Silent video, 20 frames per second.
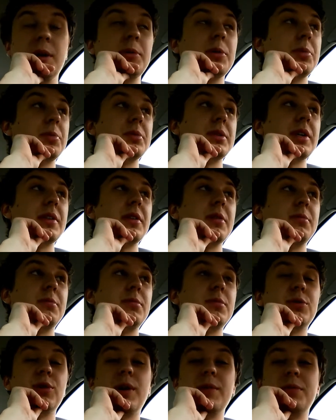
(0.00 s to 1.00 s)
almost at the
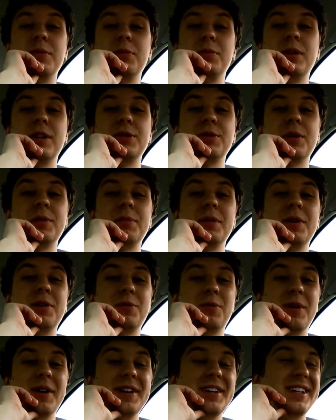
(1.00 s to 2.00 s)
drive-thru. That's why I'm being
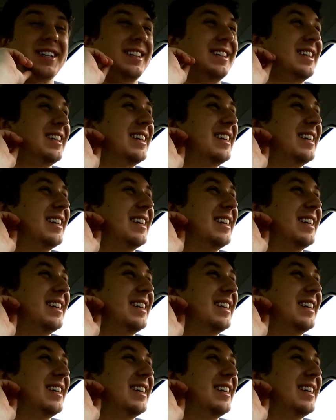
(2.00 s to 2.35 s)
quiet.